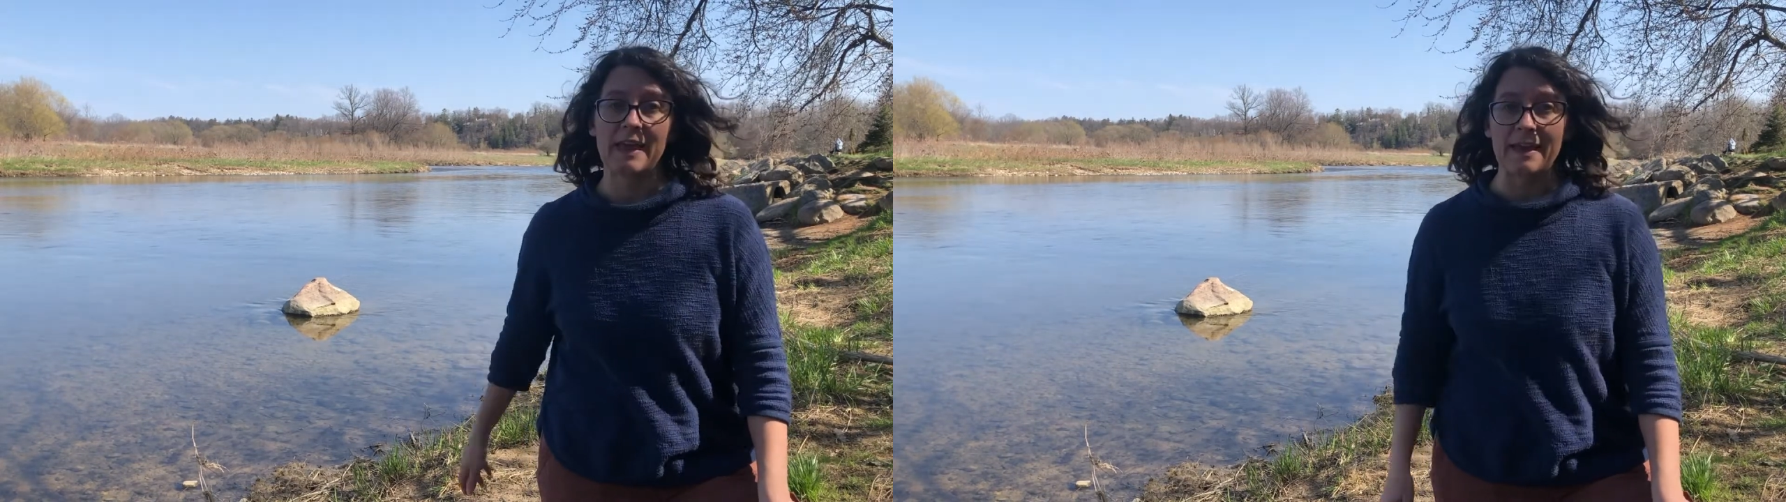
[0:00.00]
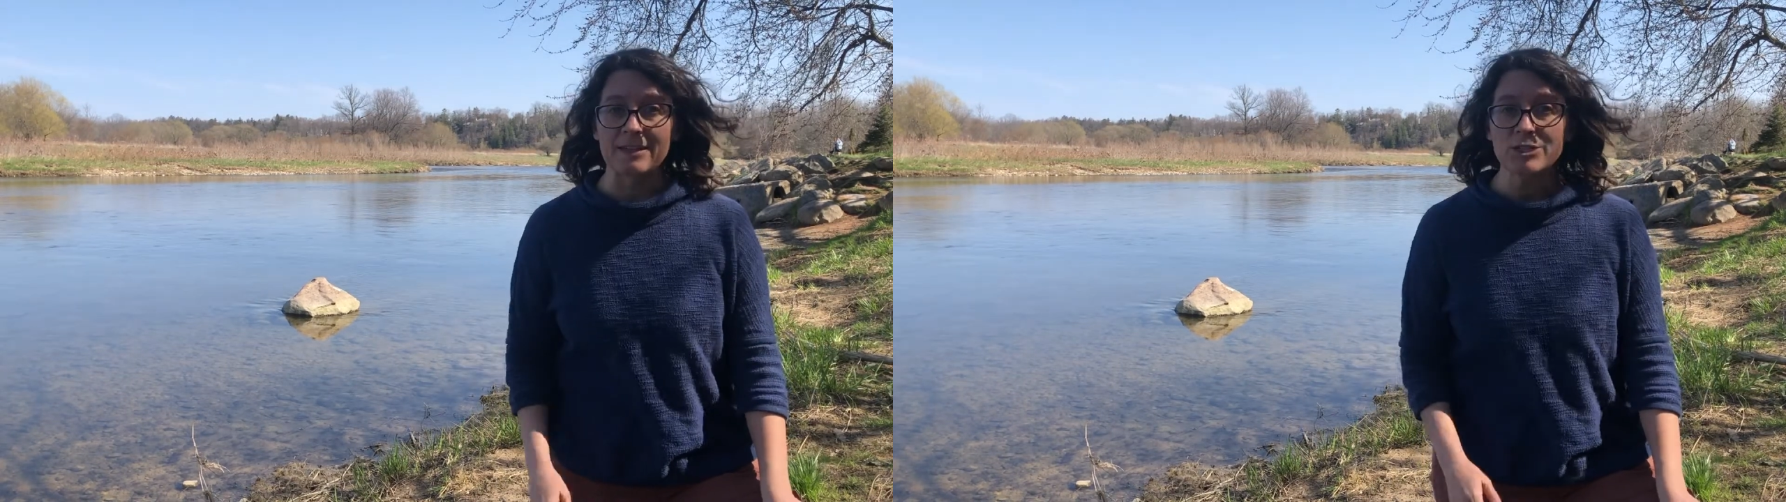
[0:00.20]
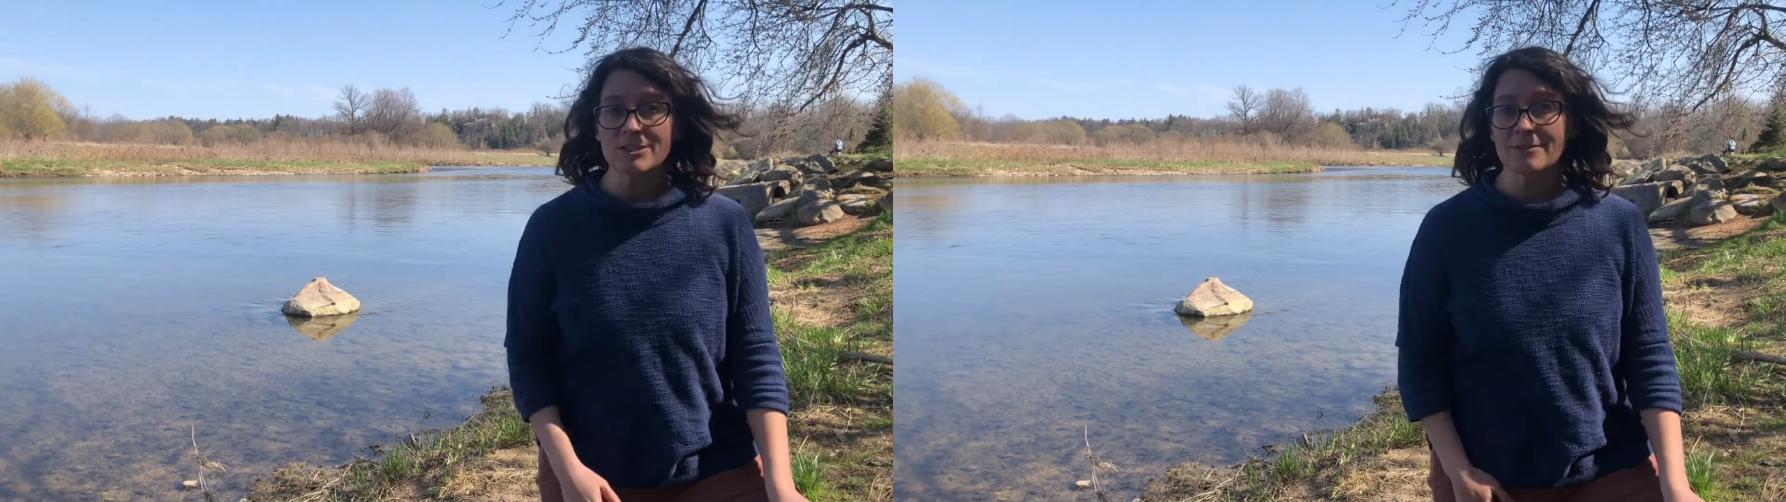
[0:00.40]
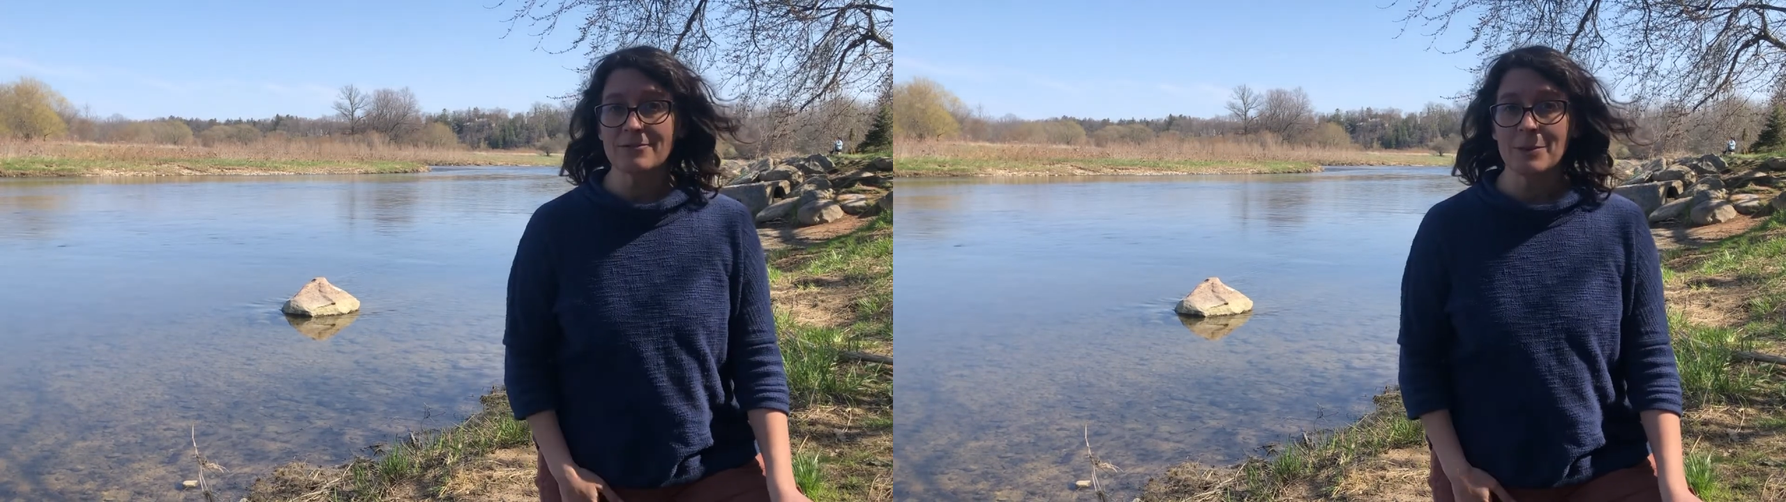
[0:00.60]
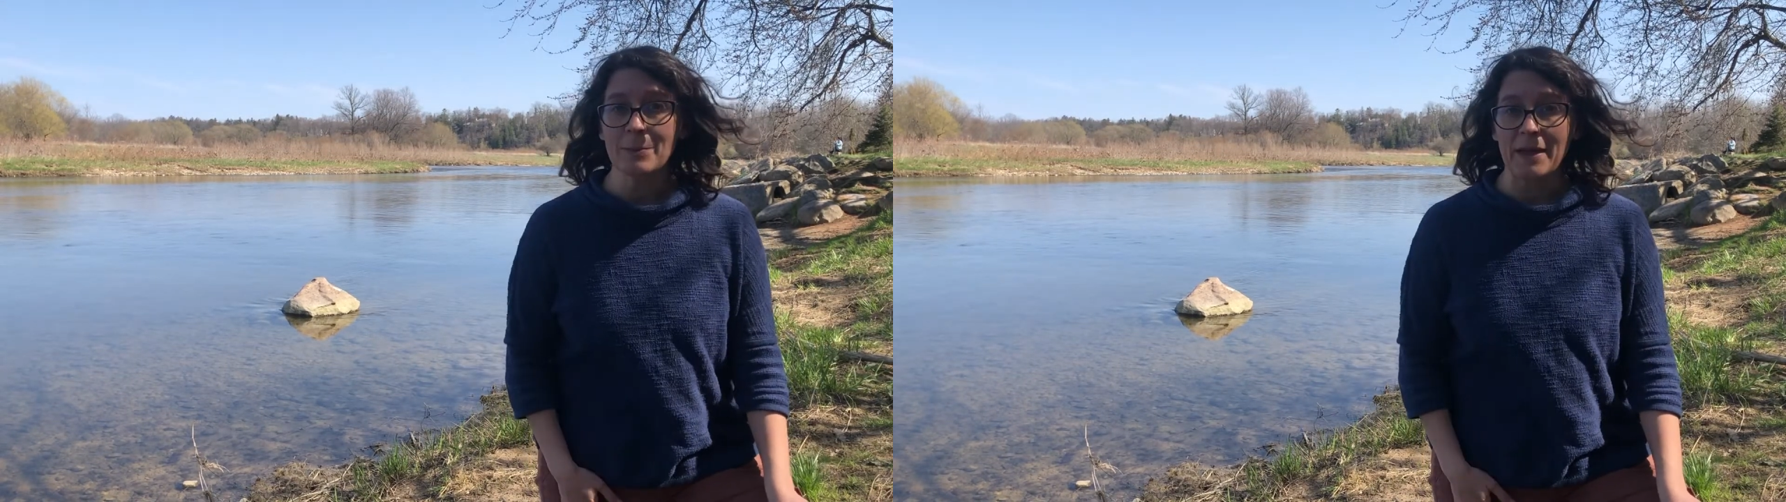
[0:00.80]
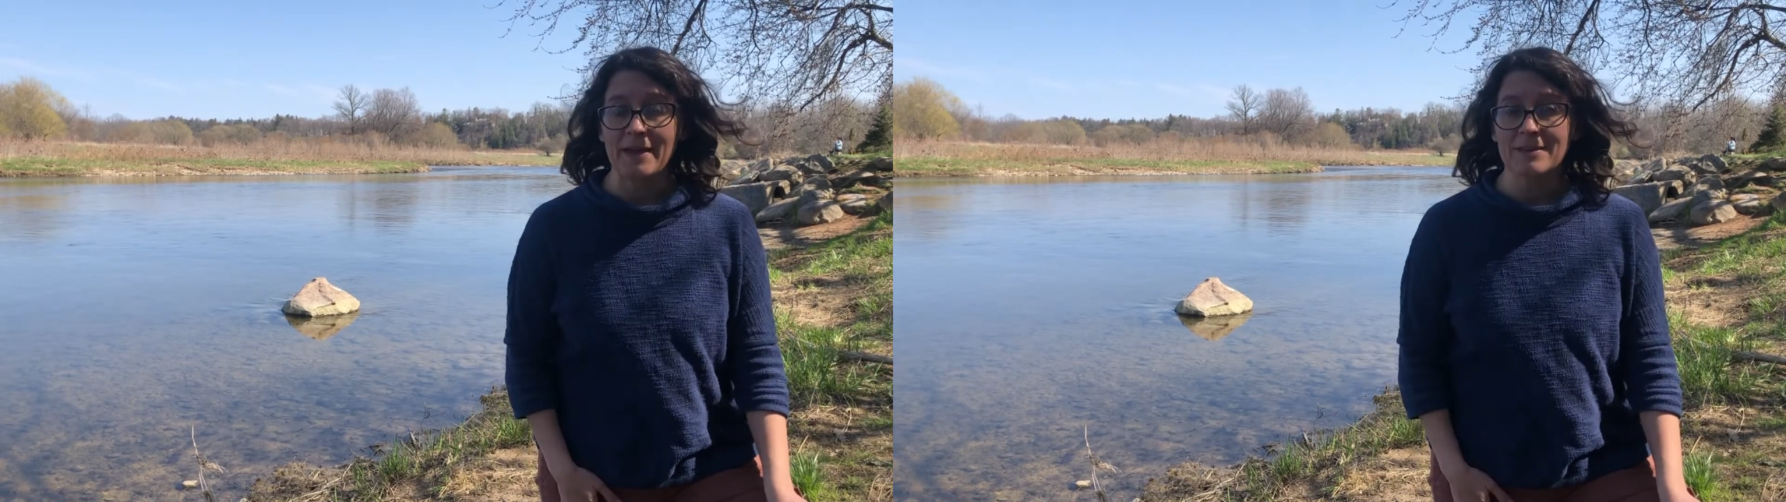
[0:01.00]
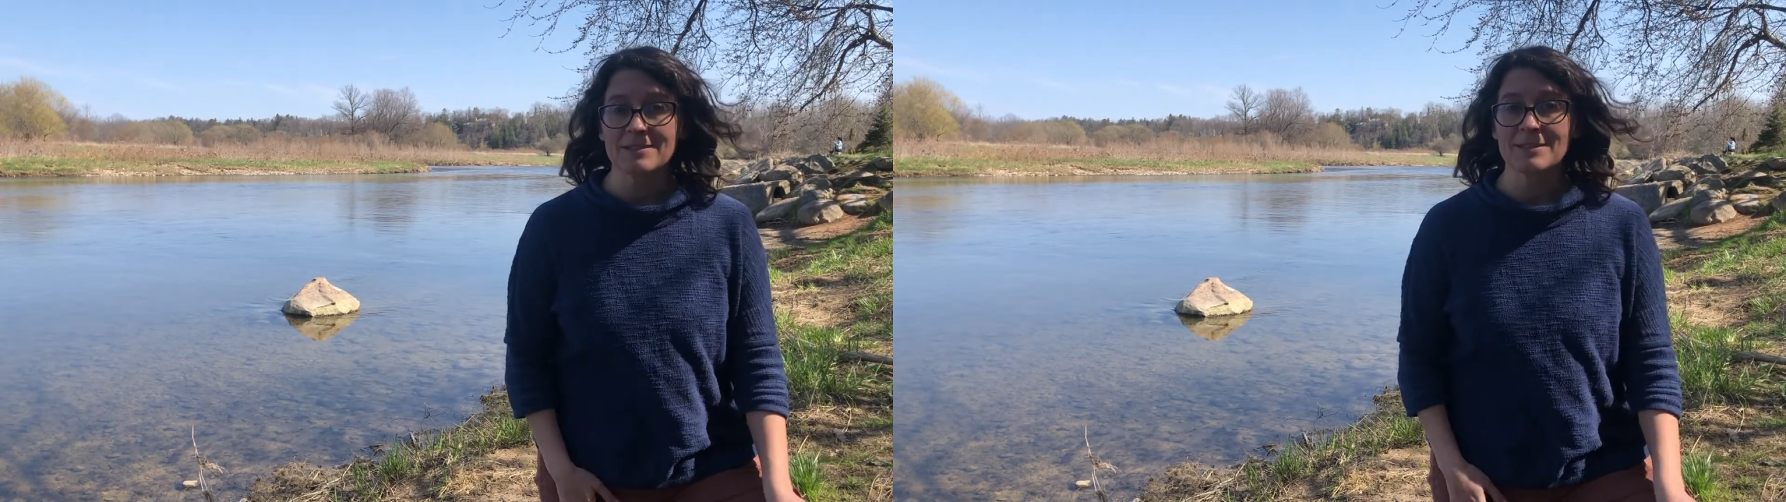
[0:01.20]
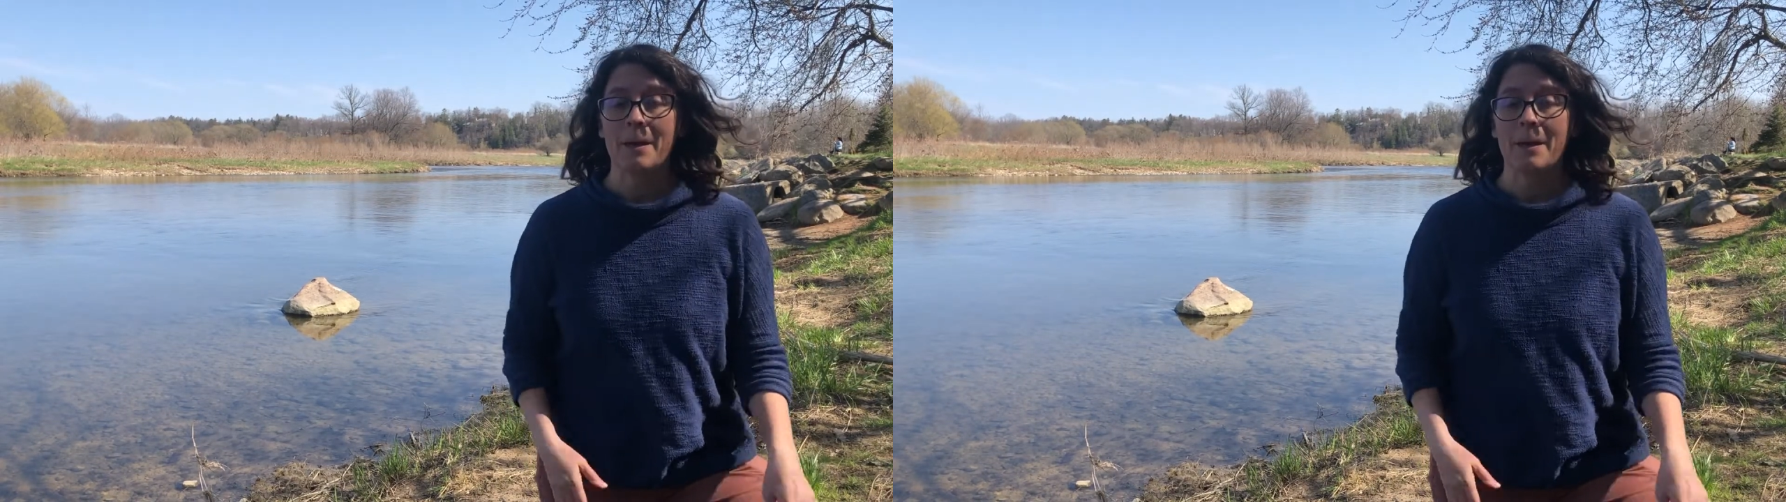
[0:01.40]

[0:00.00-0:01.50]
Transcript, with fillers: edges of the banks,